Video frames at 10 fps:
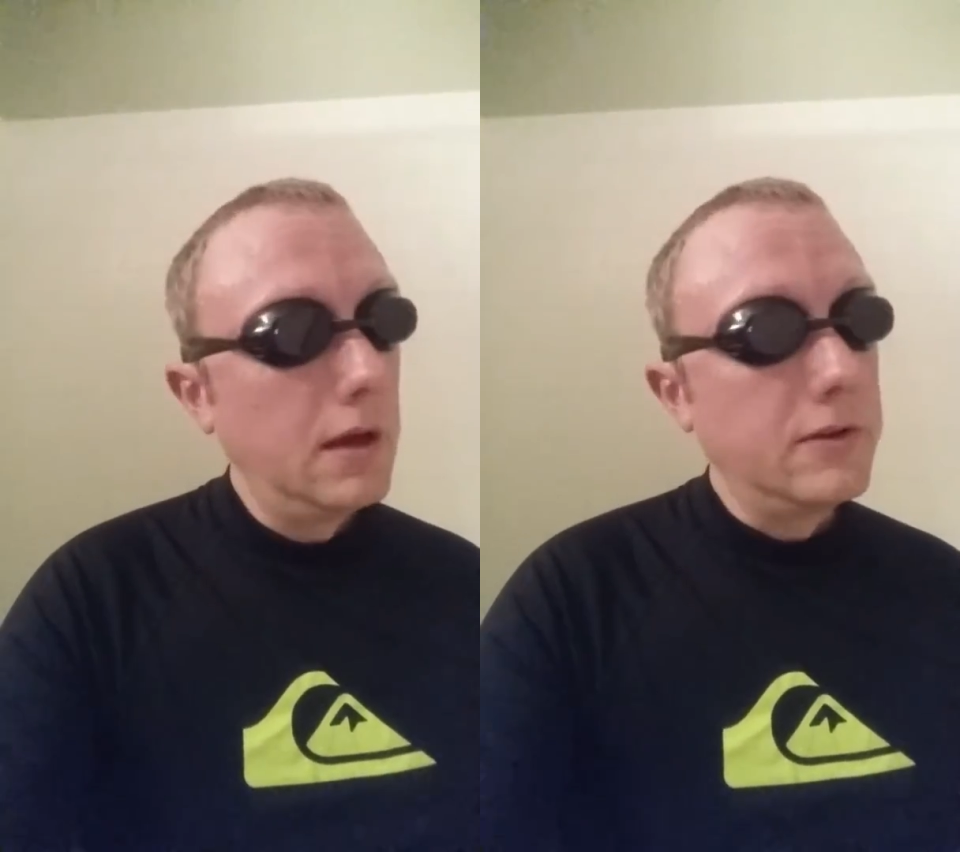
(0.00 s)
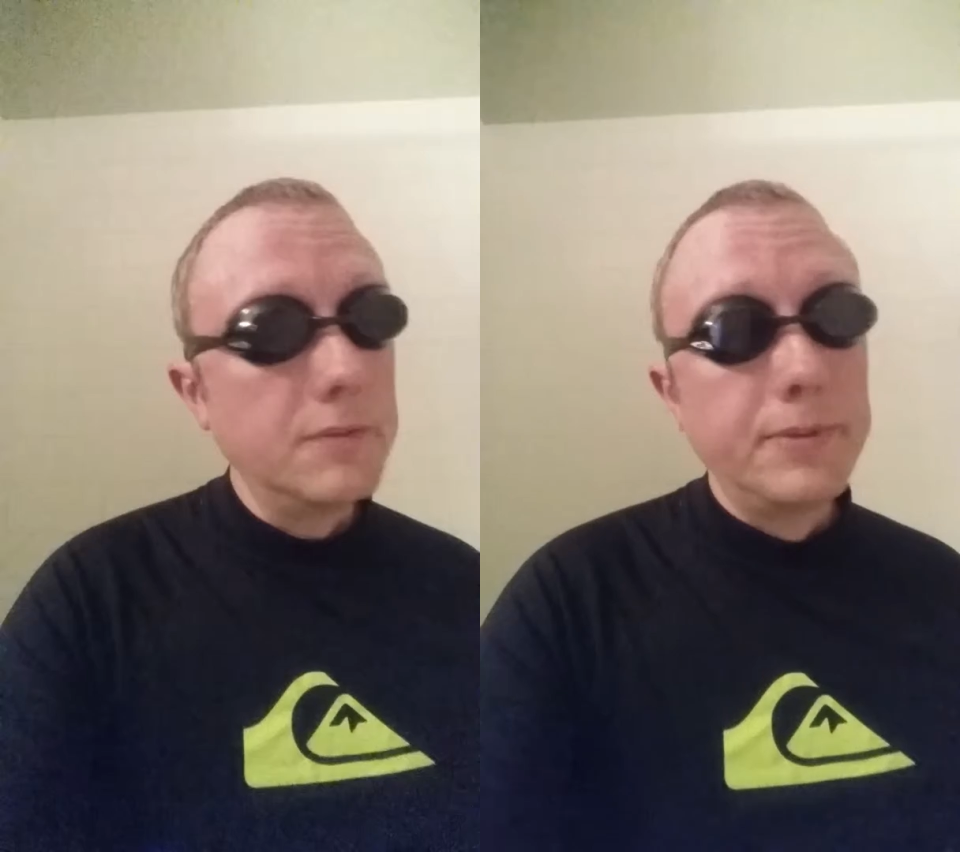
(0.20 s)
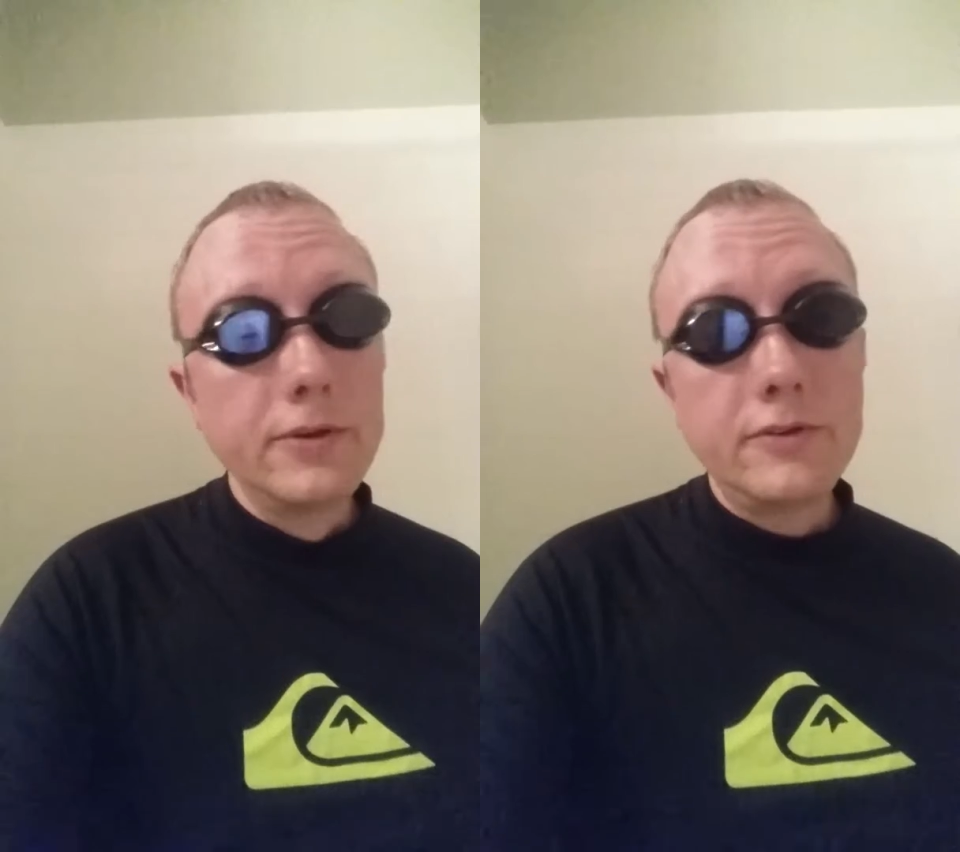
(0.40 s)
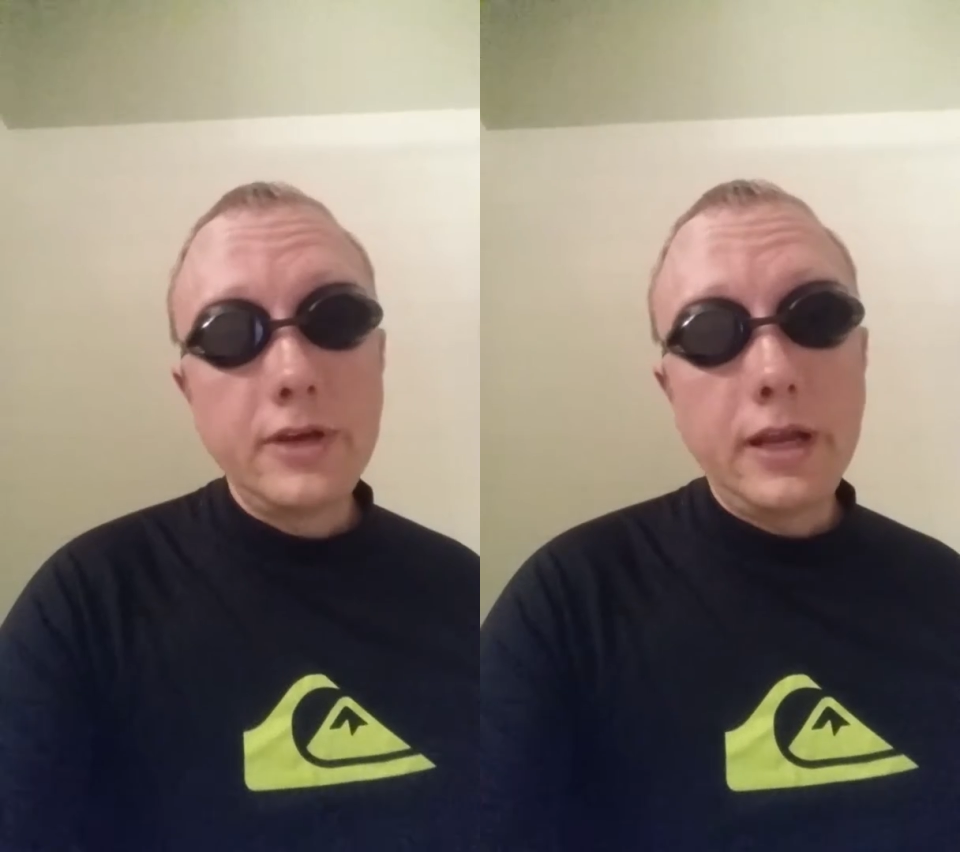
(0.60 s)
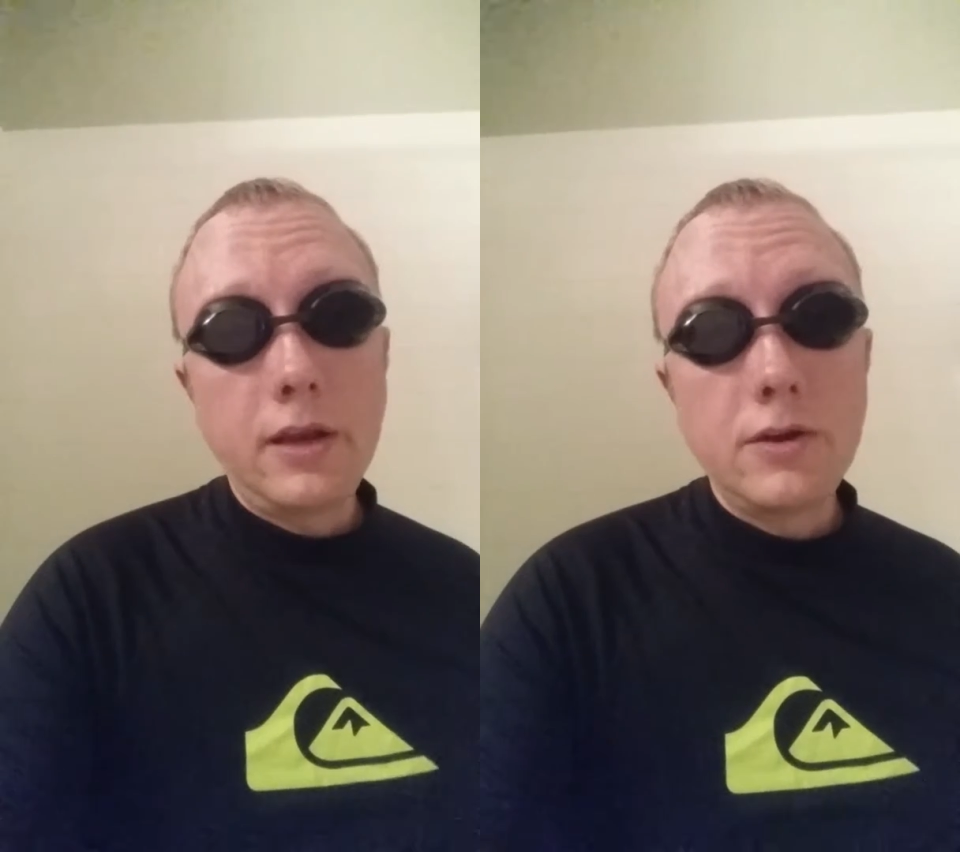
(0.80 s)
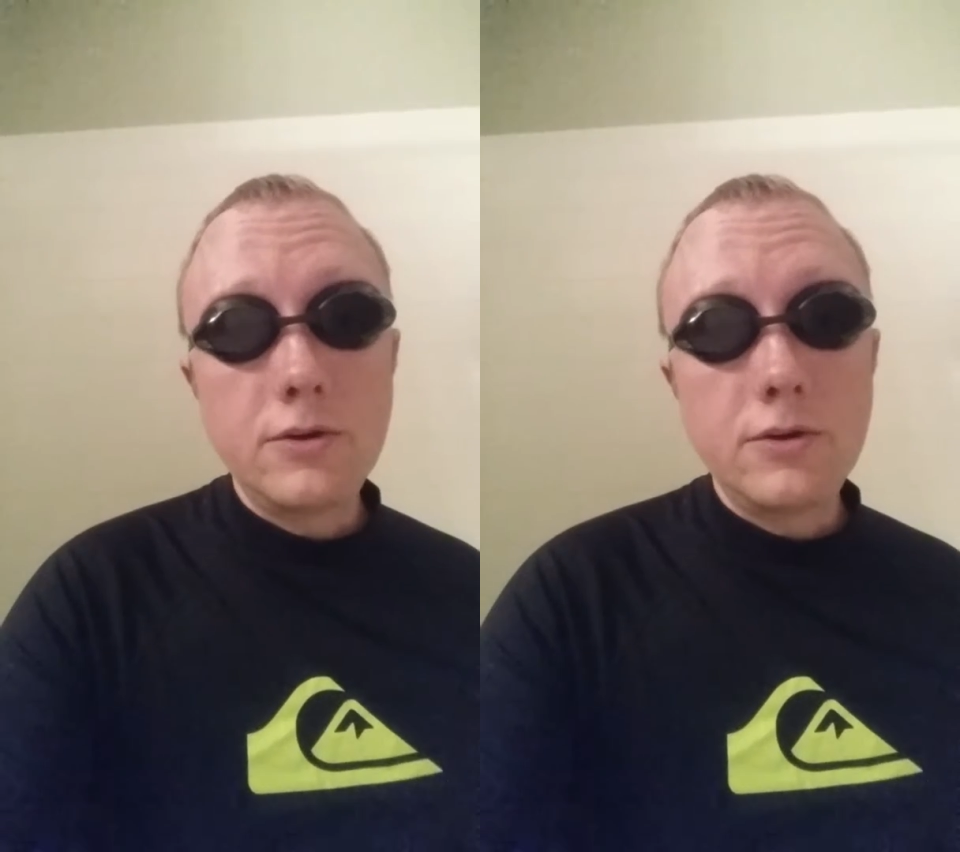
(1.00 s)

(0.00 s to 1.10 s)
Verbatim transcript: a debilitating